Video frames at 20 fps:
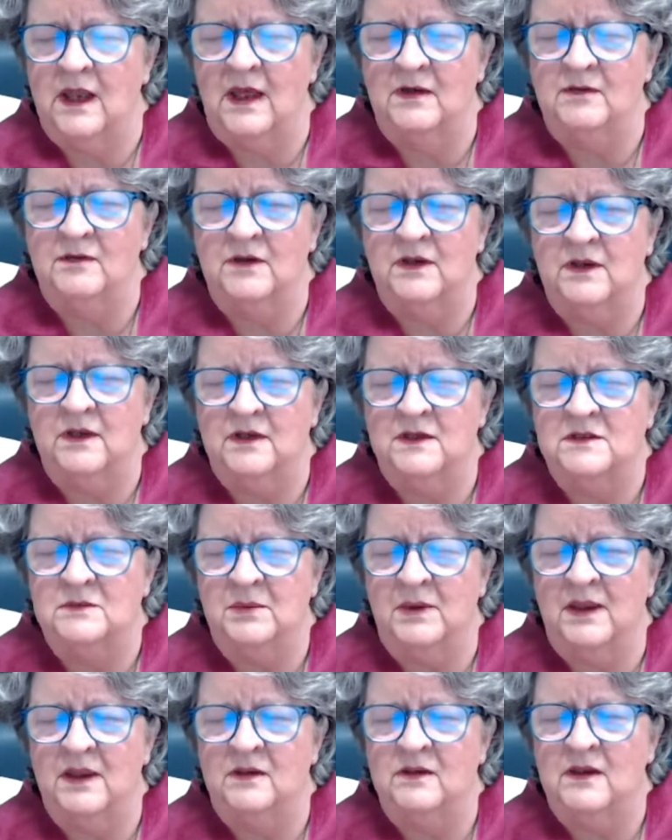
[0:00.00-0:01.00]
have it
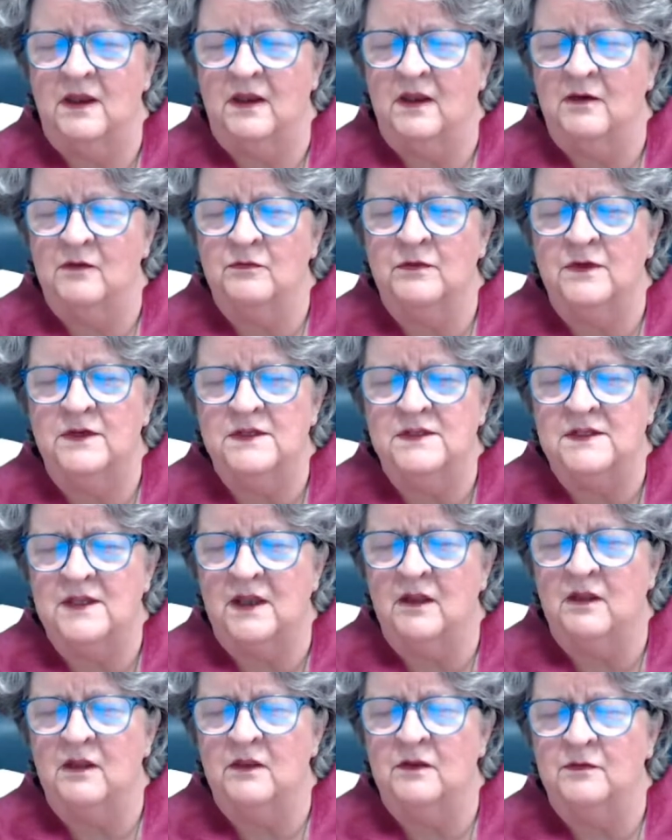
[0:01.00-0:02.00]
expand to every
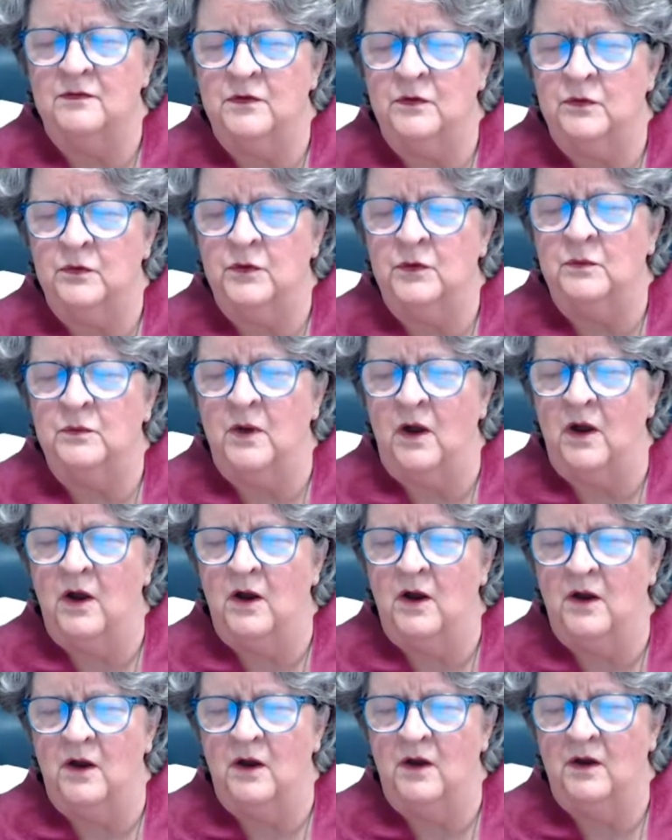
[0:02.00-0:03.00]
cell of who you
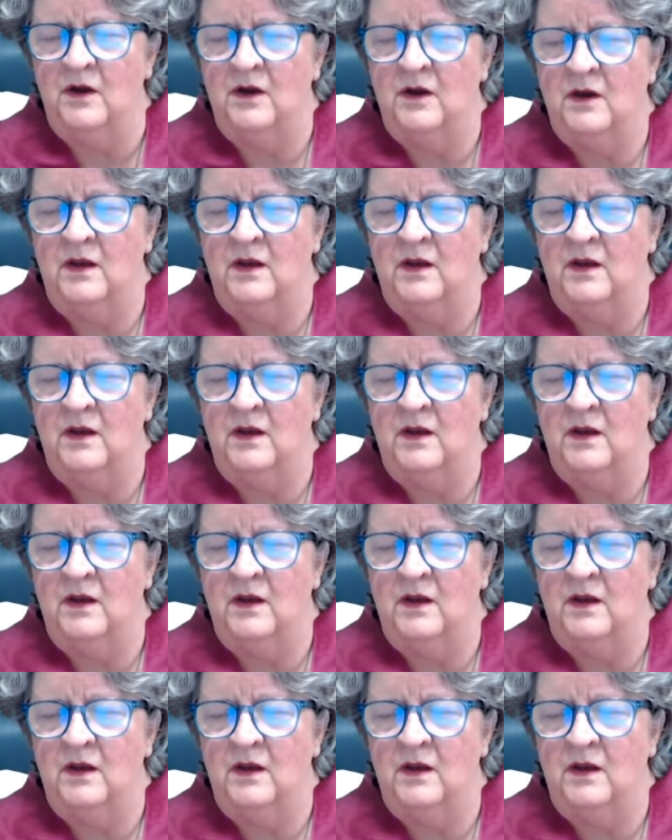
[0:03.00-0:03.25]
are.